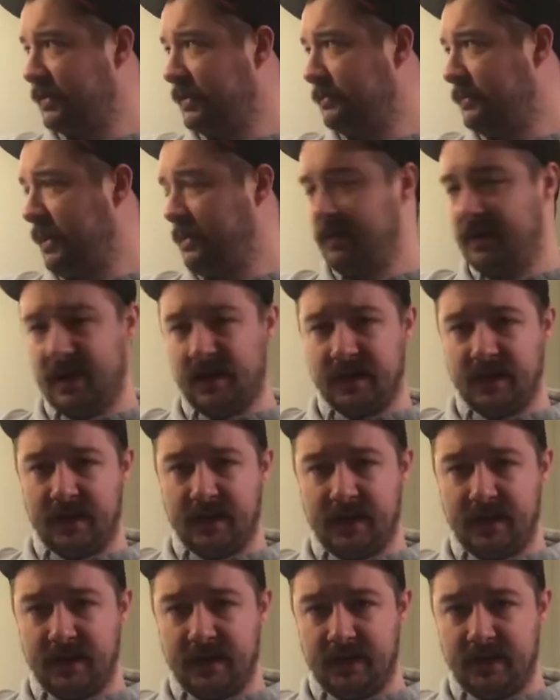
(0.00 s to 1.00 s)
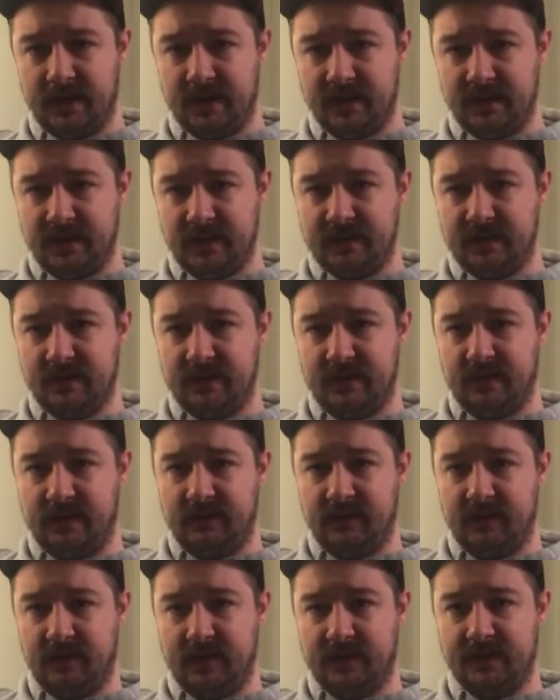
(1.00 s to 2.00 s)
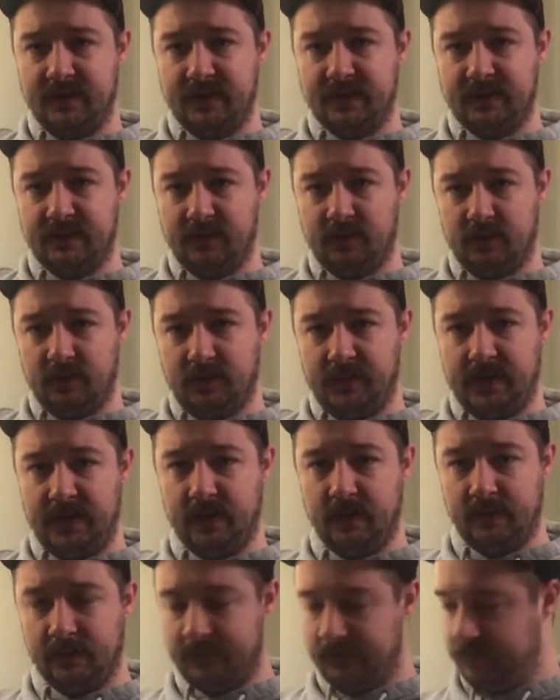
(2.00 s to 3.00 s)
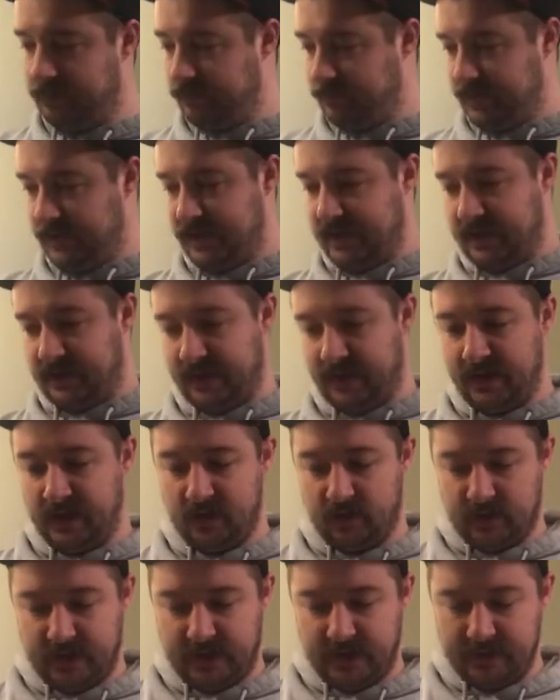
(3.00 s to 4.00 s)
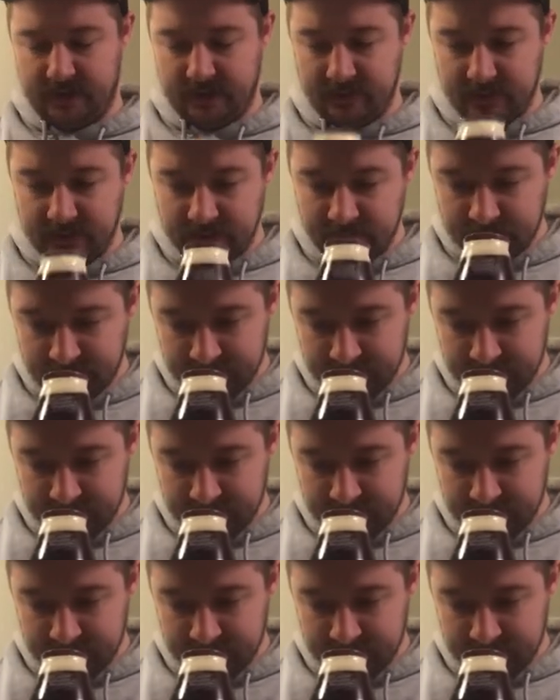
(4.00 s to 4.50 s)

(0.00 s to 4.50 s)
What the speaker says: See, maybe I can get it in a decent enough light. That's a little better. But anyway.